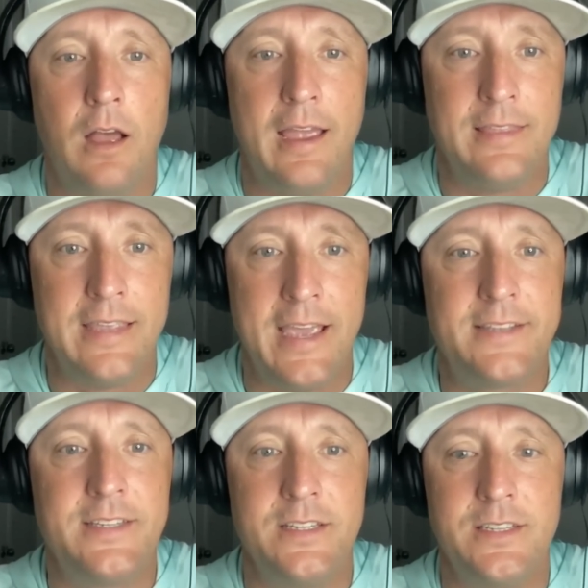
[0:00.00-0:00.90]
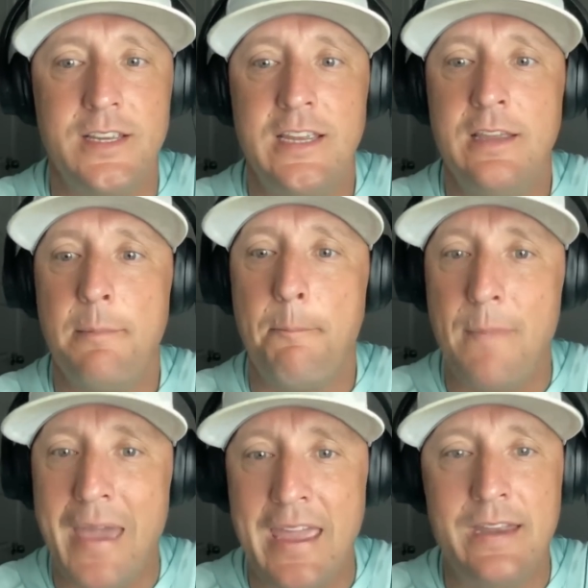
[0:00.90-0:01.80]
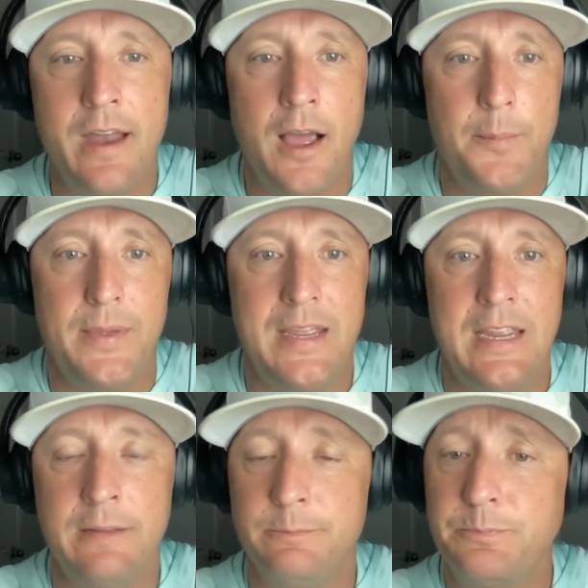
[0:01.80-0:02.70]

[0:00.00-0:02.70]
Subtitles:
in the SEC. May not be